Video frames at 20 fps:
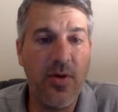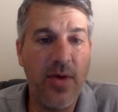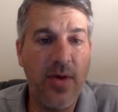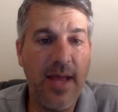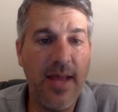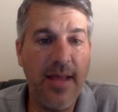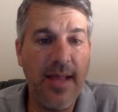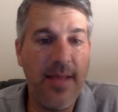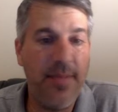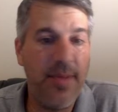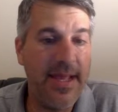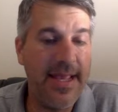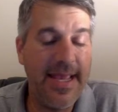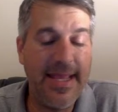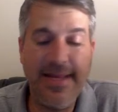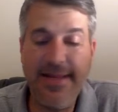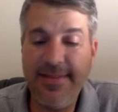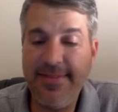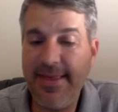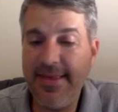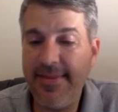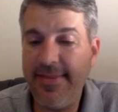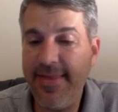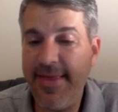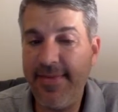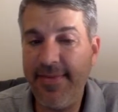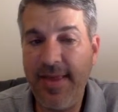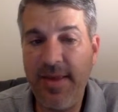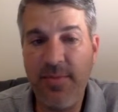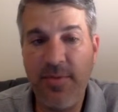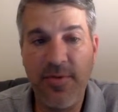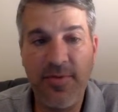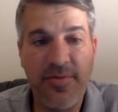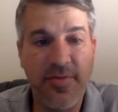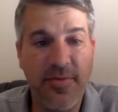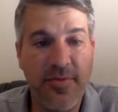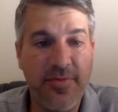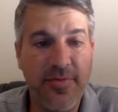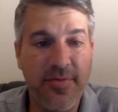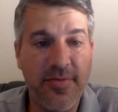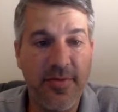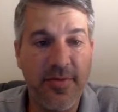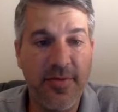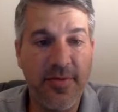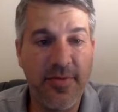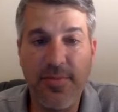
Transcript: I, I buy anything in that label. So certainly